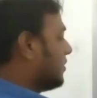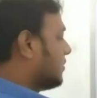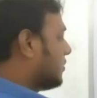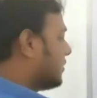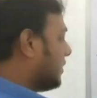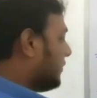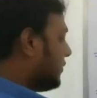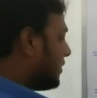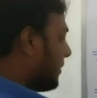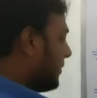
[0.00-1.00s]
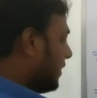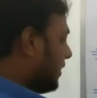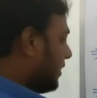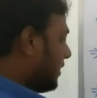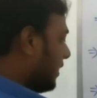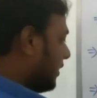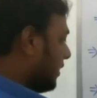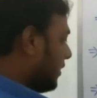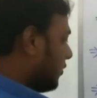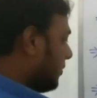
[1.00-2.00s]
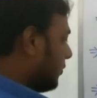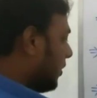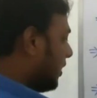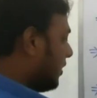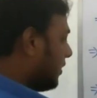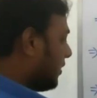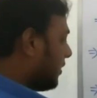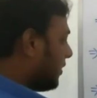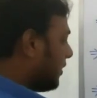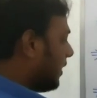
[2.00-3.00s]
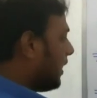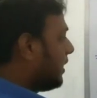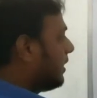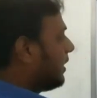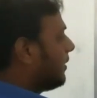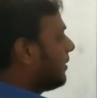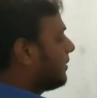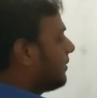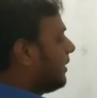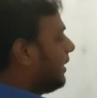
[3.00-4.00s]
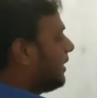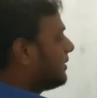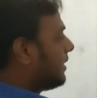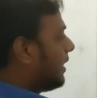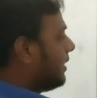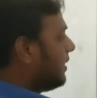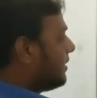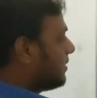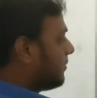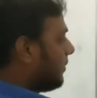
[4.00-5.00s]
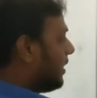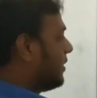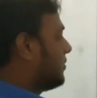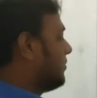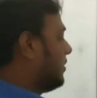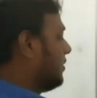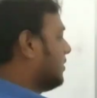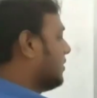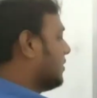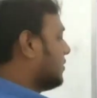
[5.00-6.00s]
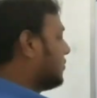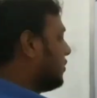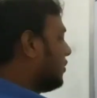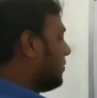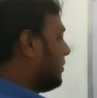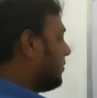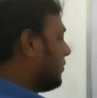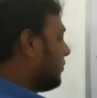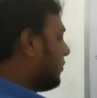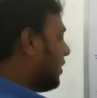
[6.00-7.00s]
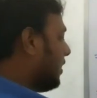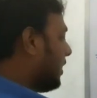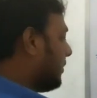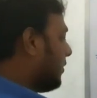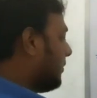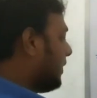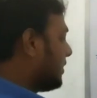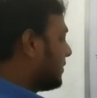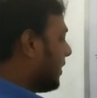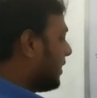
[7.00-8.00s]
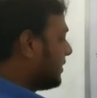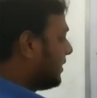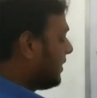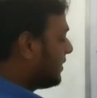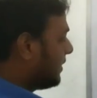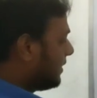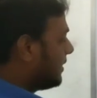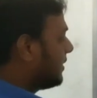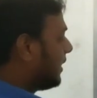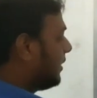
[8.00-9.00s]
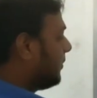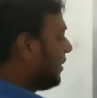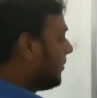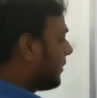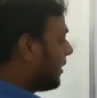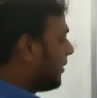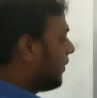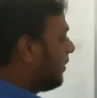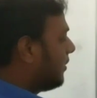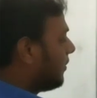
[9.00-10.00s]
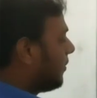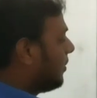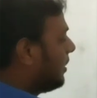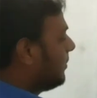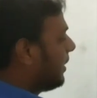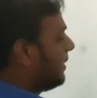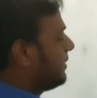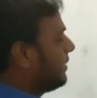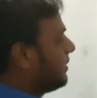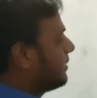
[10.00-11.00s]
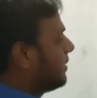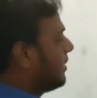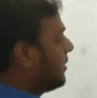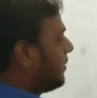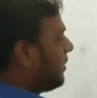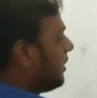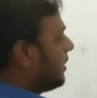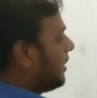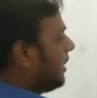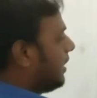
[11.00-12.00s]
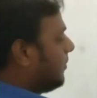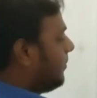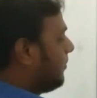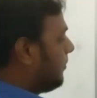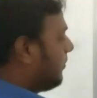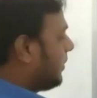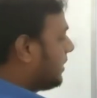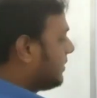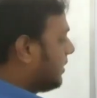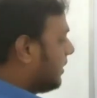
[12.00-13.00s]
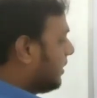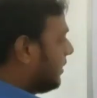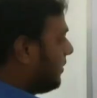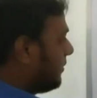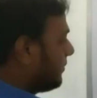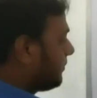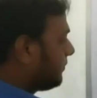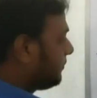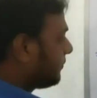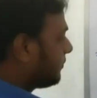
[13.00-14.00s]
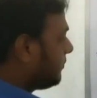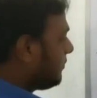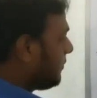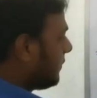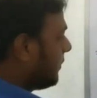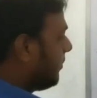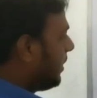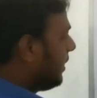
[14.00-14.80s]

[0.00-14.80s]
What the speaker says: So if you subtract it, then it will be 1, and the greater sign is minus 1. So it will be 1 time of x minus x. This is nothing but our only minus x. okay, and plus 30 by